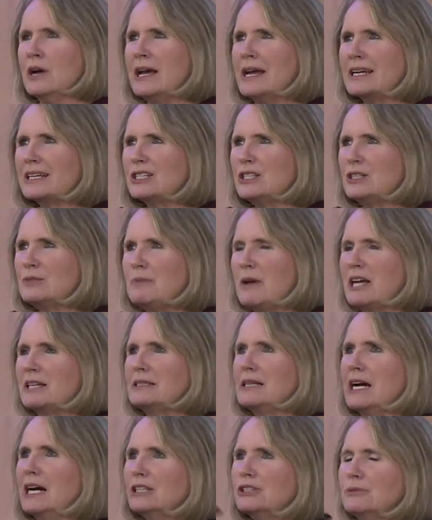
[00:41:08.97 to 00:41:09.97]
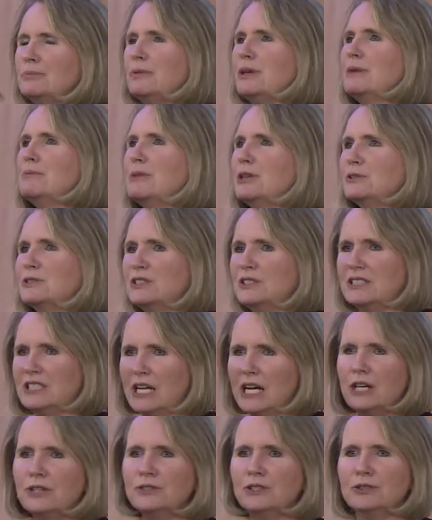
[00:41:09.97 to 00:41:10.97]
expect other people to
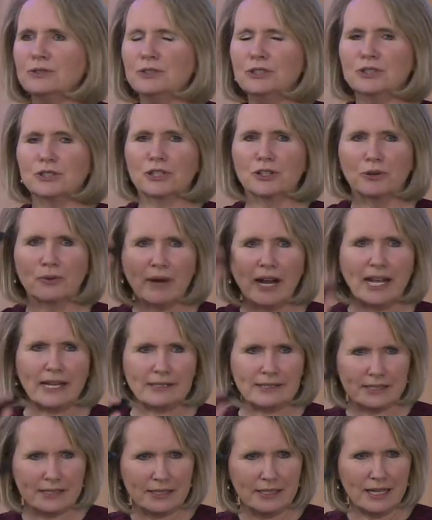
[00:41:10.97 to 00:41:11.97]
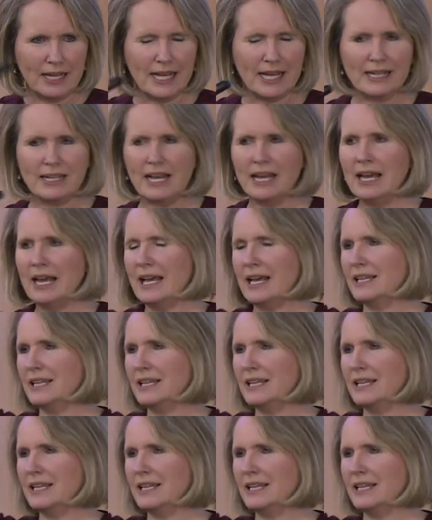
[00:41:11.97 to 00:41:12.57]
tell you you're great and